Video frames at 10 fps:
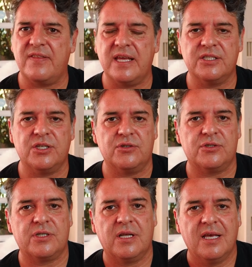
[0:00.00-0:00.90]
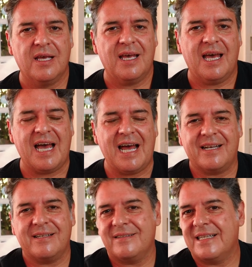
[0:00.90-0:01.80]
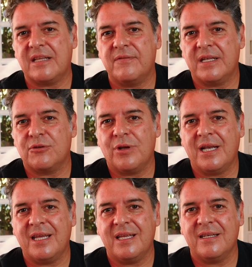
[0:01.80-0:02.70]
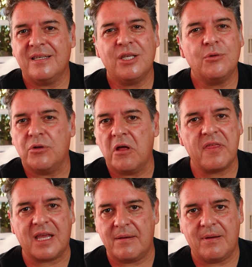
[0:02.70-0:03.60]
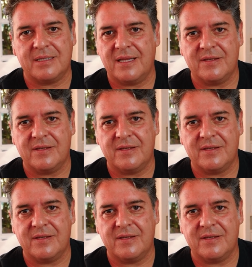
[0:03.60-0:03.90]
dangerous. And that vet really knew nothing about the